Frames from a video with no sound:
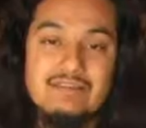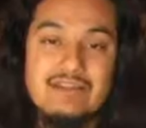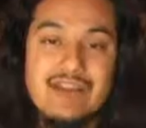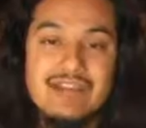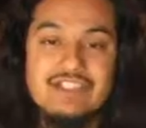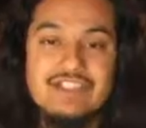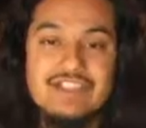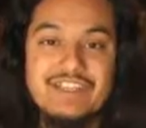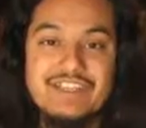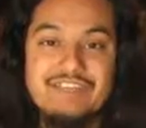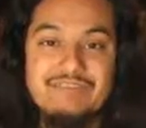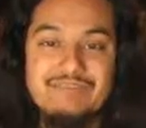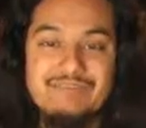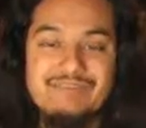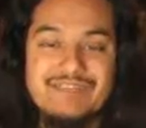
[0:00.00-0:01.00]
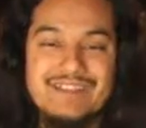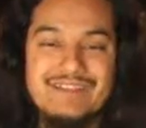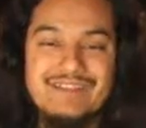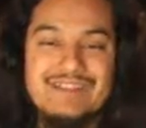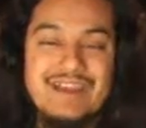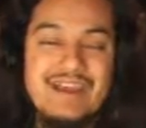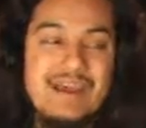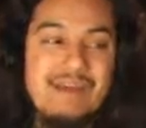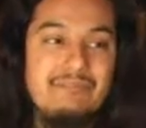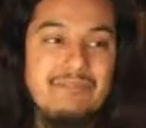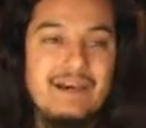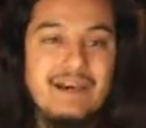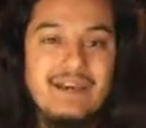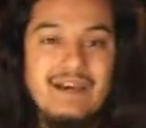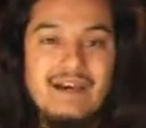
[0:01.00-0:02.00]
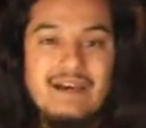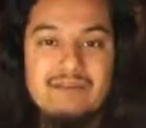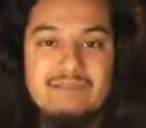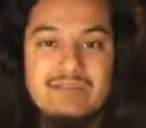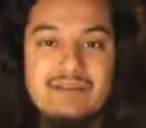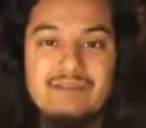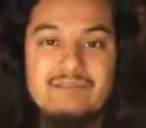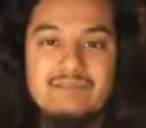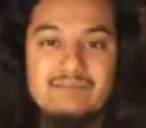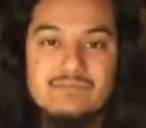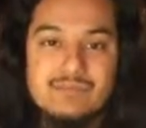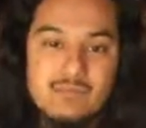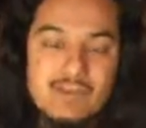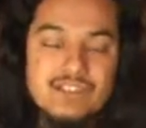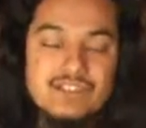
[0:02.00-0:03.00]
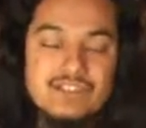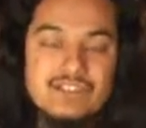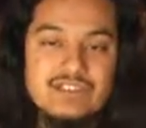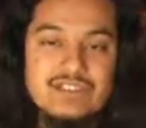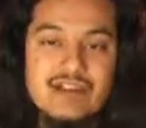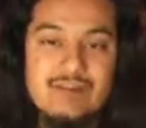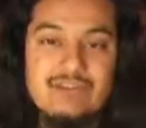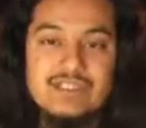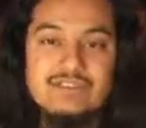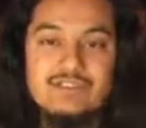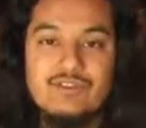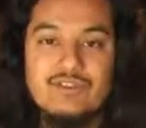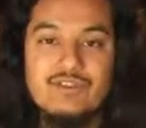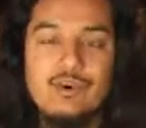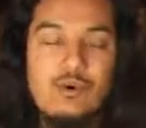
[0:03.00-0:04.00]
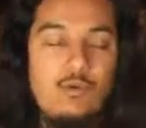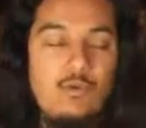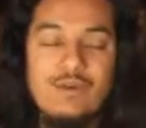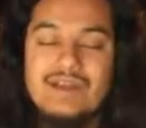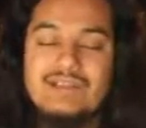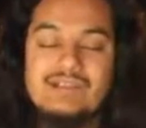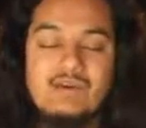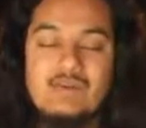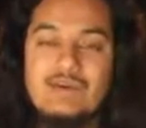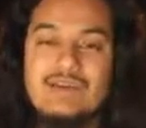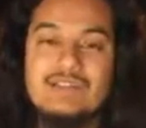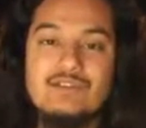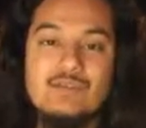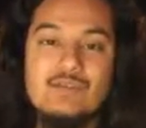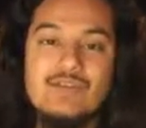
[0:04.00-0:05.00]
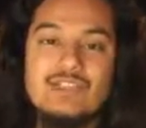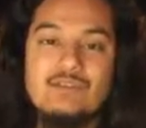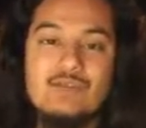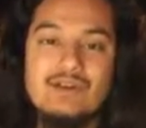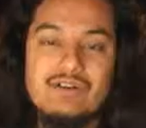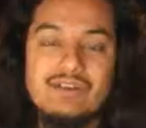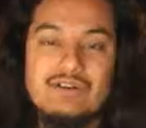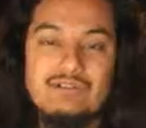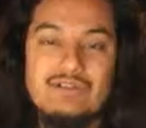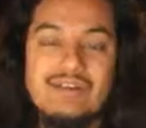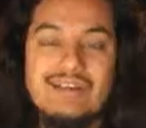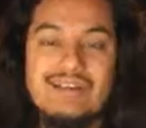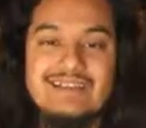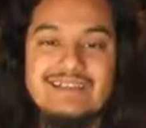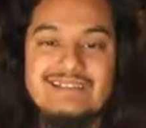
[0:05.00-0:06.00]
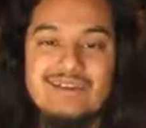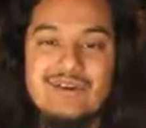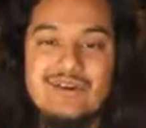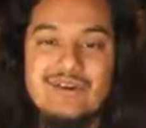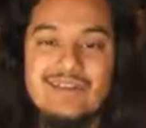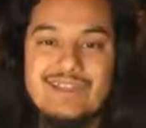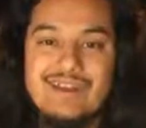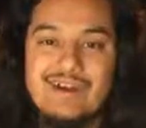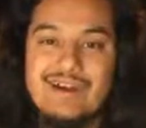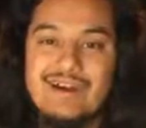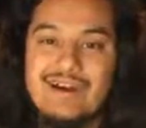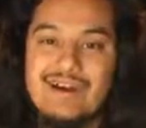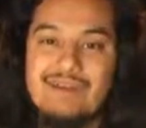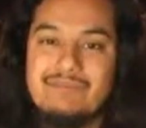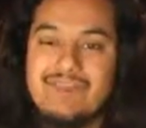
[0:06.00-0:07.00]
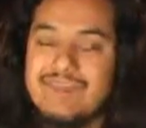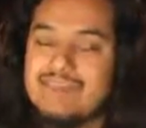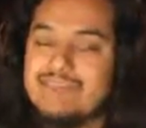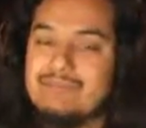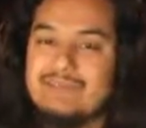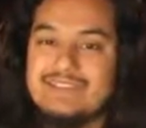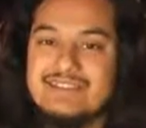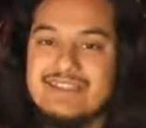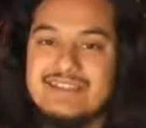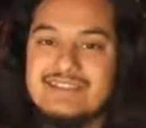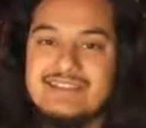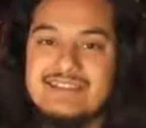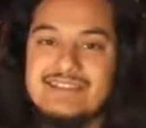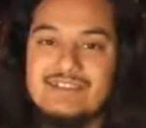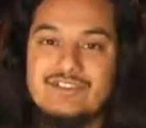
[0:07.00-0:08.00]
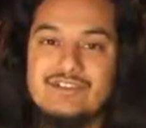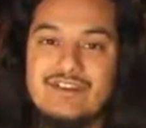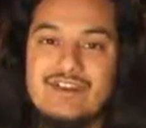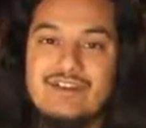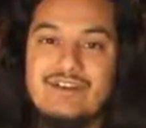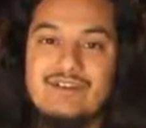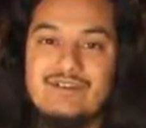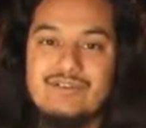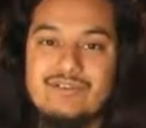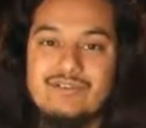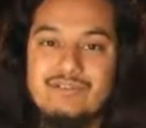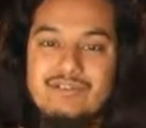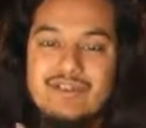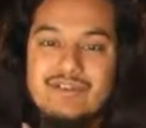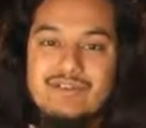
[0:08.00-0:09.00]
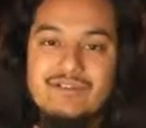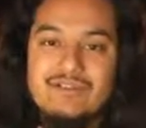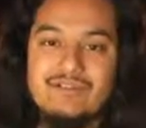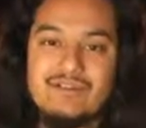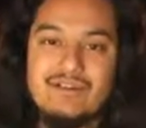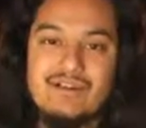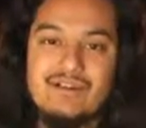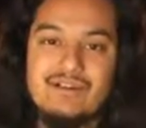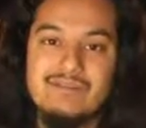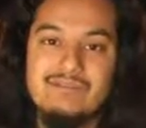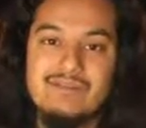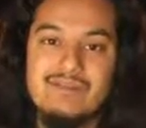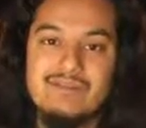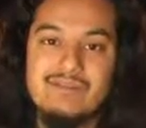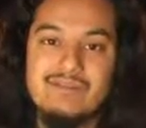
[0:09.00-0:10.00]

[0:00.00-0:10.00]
the reaction I get from this. But questions and comments are always welcome. So anything besides cut your hair or your beard, or